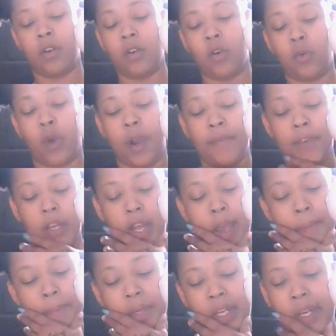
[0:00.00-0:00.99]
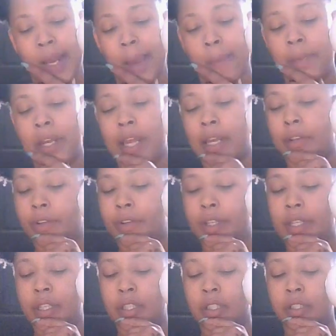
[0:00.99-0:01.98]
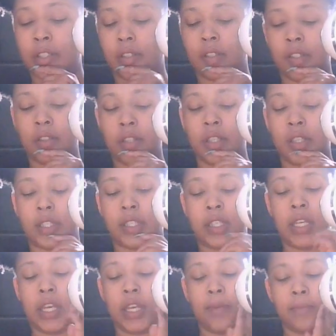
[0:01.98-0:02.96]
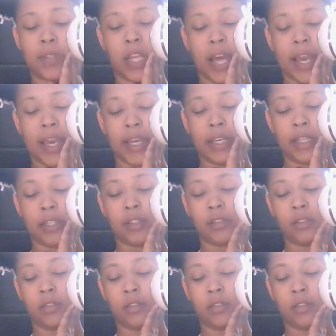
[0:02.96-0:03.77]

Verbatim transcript: Whoever the common denominator is, it seems like